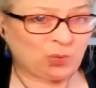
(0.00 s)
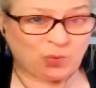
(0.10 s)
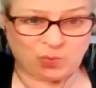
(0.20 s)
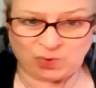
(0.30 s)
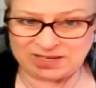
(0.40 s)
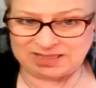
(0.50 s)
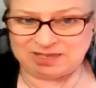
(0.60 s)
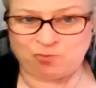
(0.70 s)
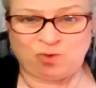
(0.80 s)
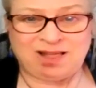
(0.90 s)

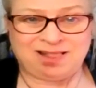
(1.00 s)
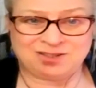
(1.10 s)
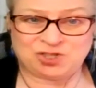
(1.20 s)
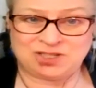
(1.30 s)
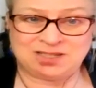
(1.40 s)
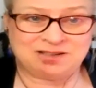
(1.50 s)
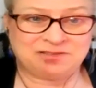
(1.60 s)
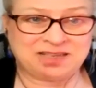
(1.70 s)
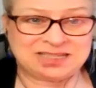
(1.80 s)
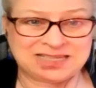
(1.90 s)
really well. She did a
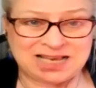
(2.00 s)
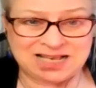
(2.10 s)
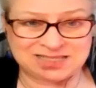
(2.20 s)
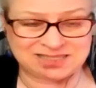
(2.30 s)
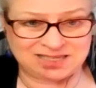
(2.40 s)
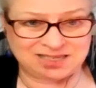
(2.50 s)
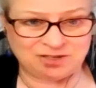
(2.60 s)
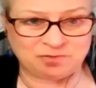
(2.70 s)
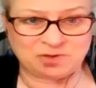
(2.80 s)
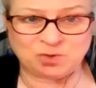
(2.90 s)
fantastic
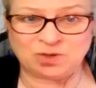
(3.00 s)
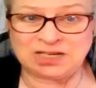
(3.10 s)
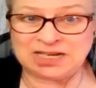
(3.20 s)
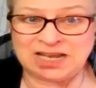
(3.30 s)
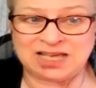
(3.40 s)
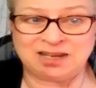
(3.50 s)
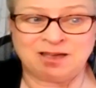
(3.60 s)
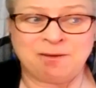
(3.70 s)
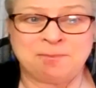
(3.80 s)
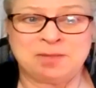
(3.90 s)
interview and it had
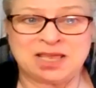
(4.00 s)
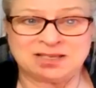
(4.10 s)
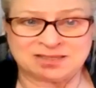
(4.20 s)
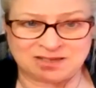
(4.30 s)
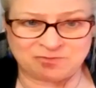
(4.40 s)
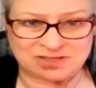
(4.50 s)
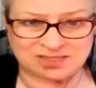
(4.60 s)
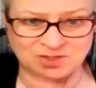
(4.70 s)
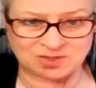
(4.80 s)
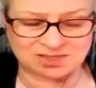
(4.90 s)
amazing
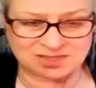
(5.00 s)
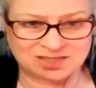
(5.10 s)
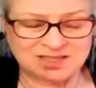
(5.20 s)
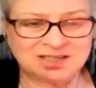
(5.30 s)
results.